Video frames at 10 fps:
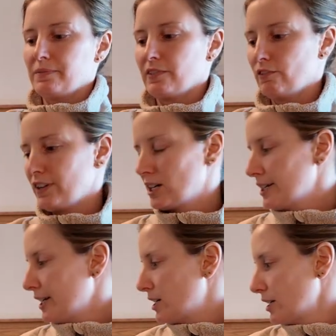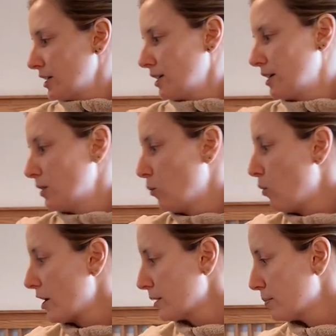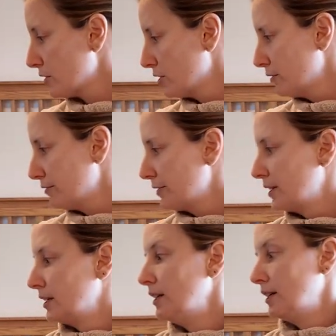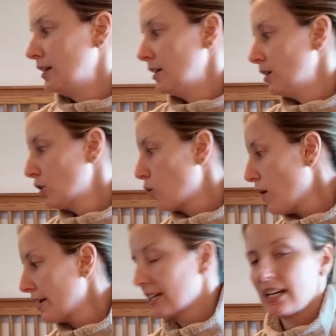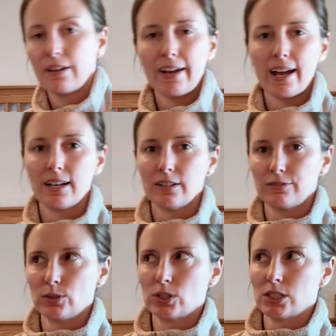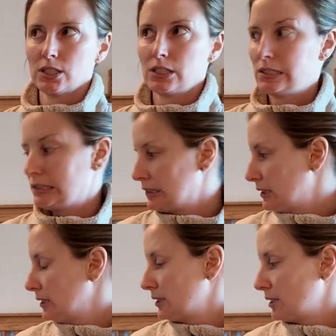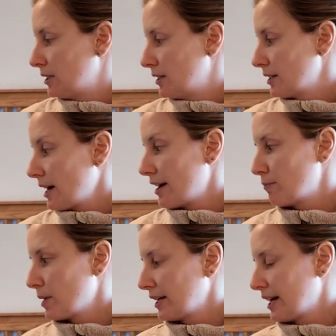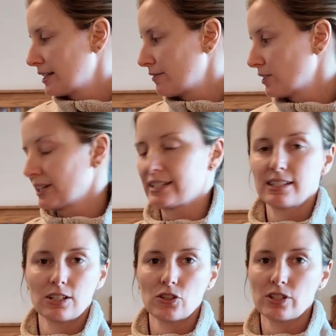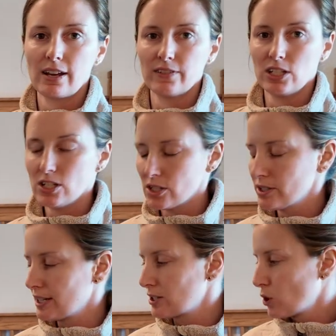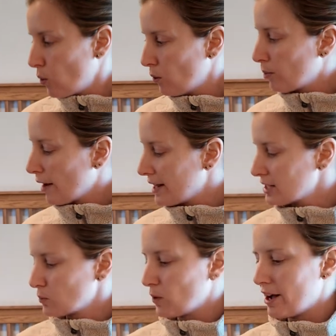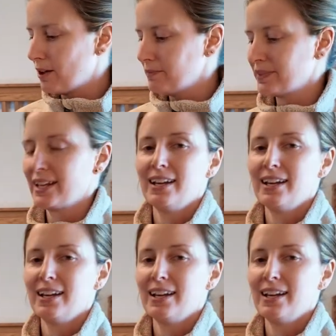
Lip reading: Very good waterproof quality. I've had it for, God, I've probably had that for like 6 or 7 years. That's Cool brand as well.